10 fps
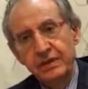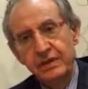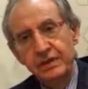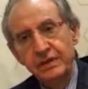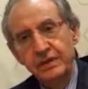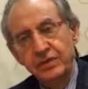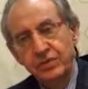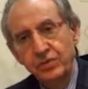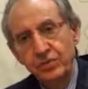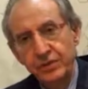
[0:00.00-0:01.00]
that the
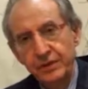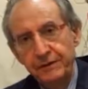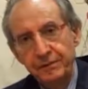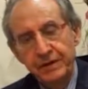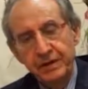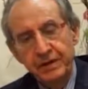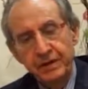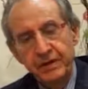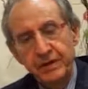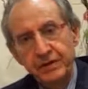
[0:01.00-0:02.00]
theory
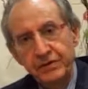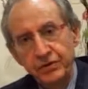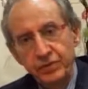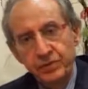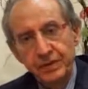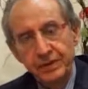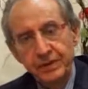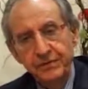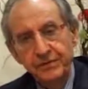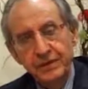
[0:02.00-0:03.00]
needs to
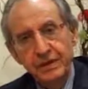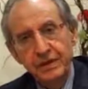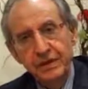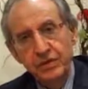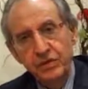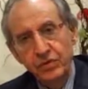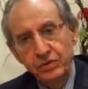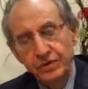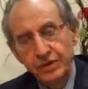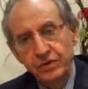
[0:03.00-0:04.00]
be
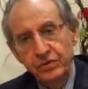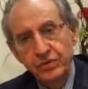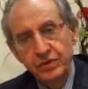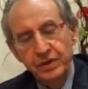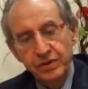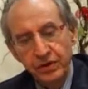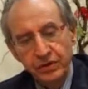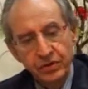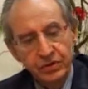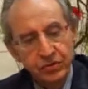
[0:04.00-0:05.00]
looked into in
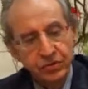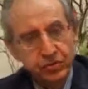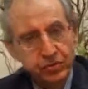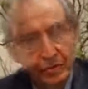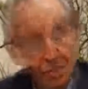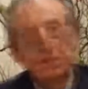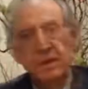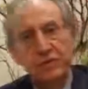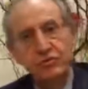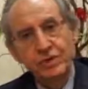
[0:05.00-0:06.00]
order to
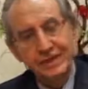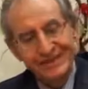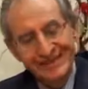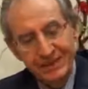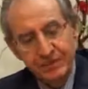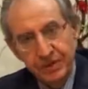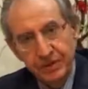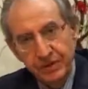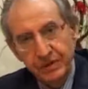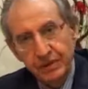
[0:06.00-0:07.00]
address a
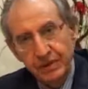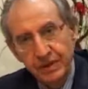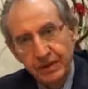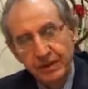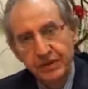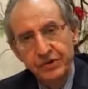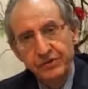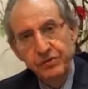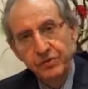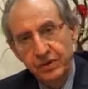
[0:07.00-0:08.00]
particular
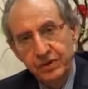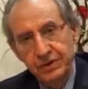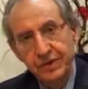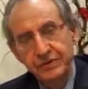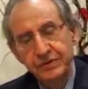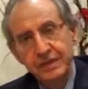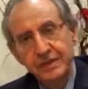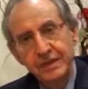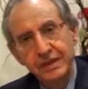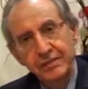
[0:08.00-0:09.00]
issue or subject,
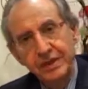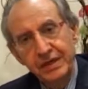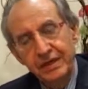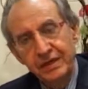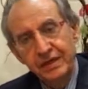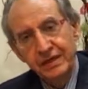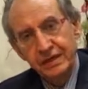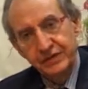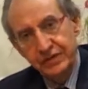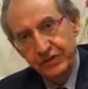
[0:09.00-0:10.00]
they make
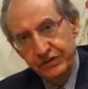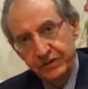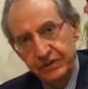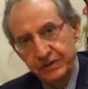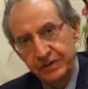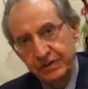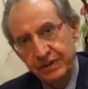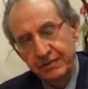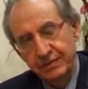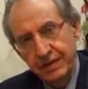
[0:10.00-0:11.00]
concessions and
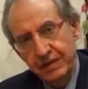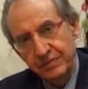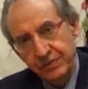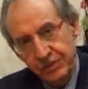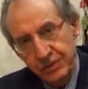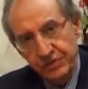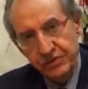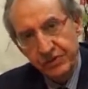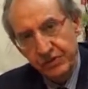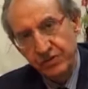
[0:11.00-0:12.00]
sometimes
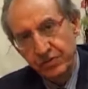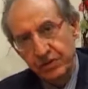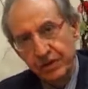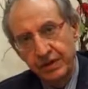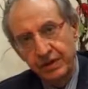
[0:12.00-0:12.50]
change the theory